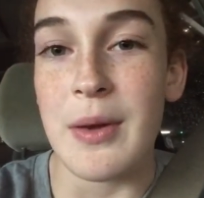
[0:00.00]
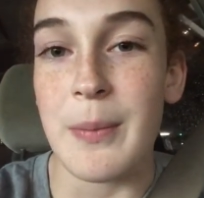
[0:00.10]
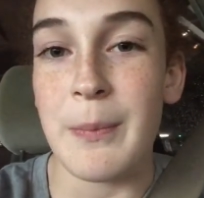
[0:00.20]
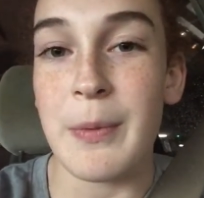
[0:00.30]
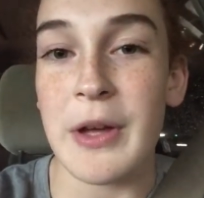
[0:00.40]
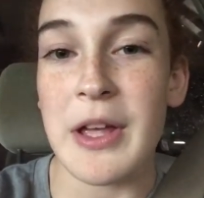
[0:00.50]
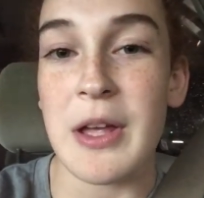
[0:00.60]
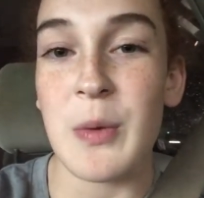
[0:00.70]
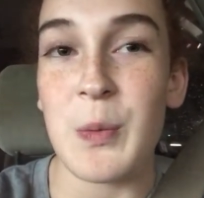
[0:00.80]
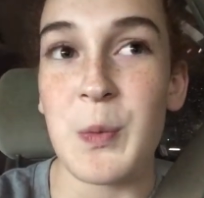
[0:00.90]

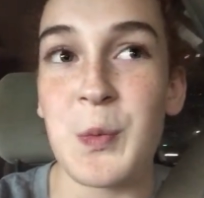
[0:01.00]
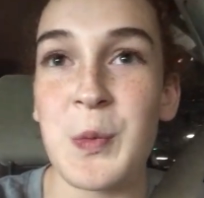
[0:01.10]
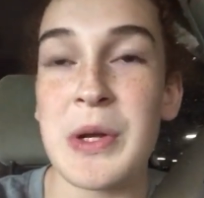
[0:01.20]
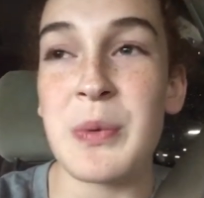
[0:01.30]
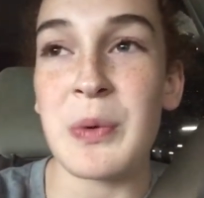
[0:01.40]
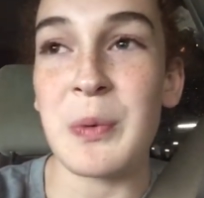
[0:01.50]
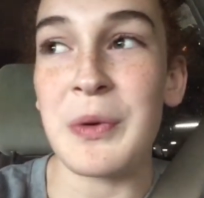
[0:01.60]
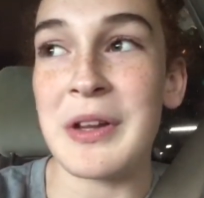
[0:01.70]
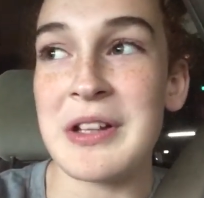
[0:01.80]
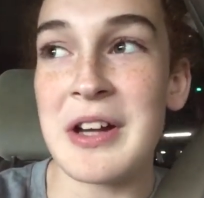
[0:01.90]
but we were
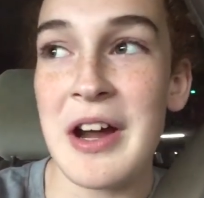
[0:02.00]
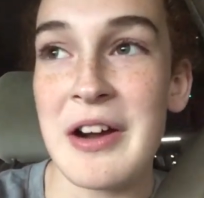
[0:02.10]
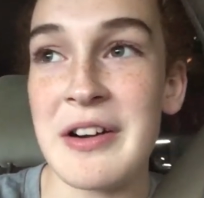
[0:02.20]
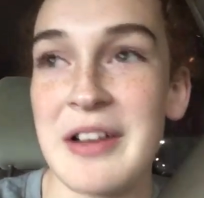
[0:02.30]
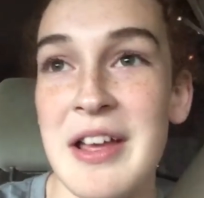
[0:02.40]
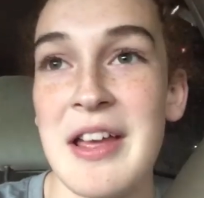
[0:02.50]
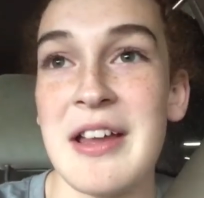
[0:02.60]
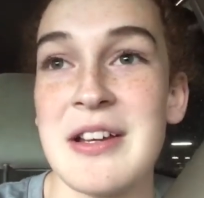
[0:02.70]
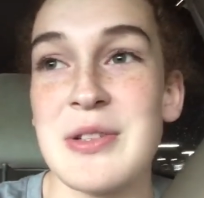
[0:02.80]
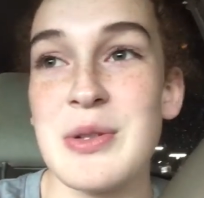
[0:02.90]
really tired.
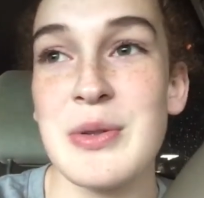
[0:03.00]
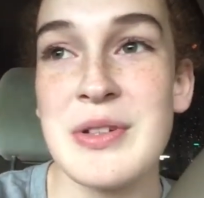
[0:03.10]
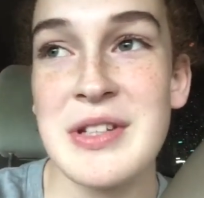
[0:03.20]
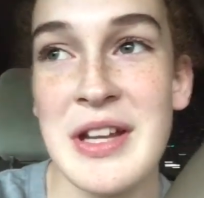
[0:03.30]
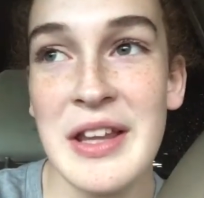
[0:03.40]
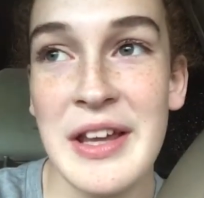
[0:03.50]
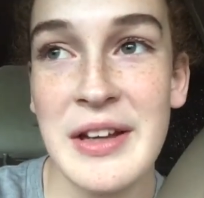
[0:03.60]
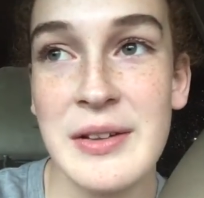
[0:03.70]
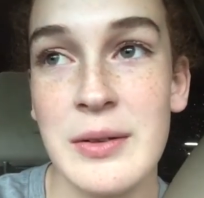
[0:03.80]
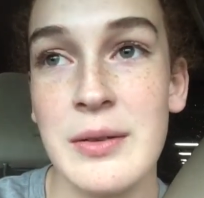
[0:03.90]
And as soon as I
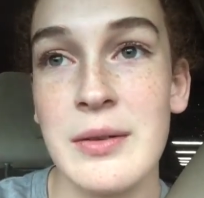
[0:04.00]
like